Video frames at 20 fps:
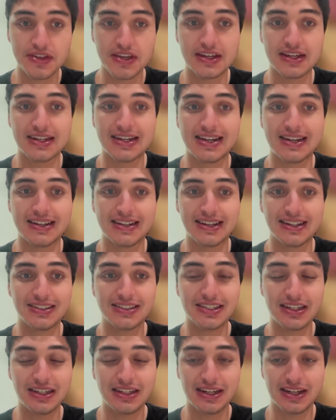in
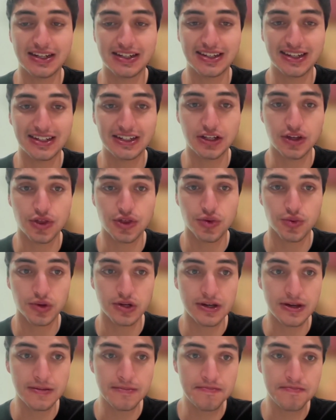
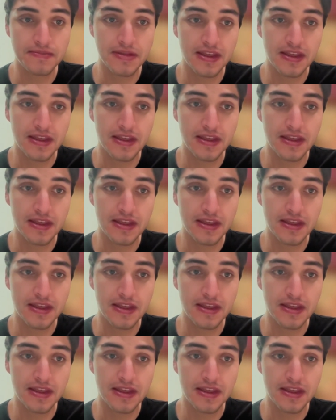1993,